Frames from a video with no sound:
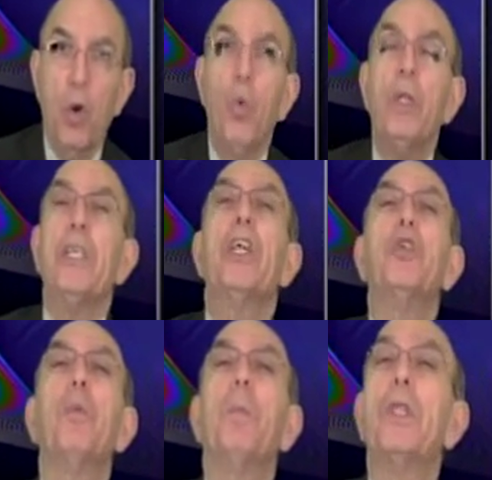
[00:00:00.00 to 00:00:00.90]
What can
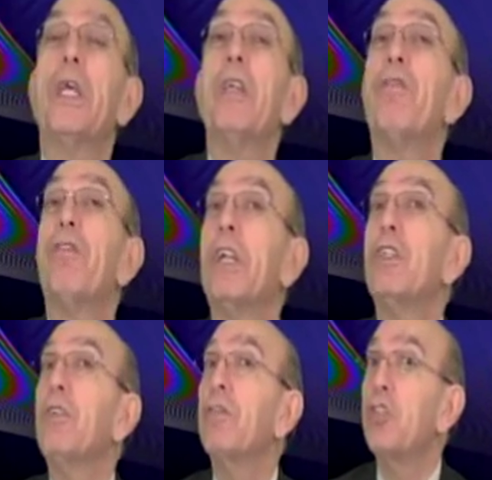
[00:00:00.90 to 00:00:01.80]
you put in
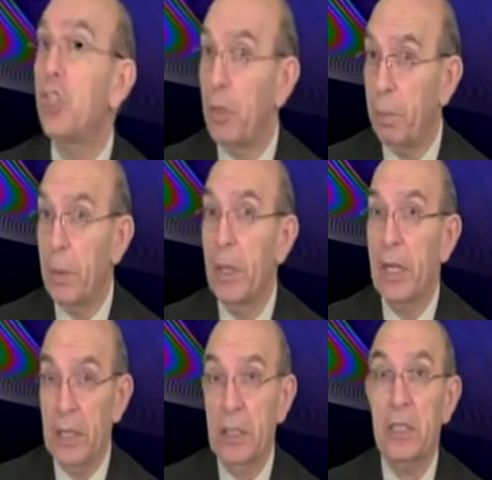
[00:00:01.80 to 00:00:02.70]
front of cheap
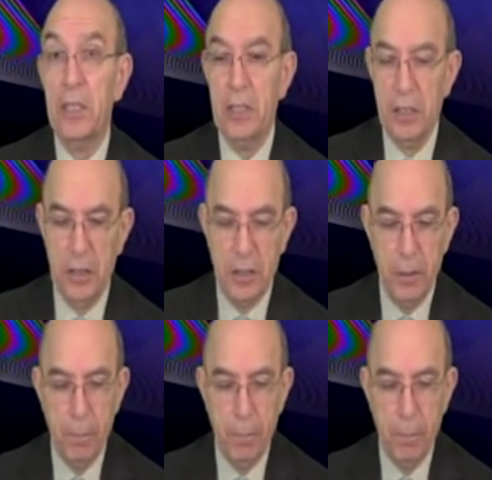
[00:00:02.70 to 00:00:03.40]
in this sentence?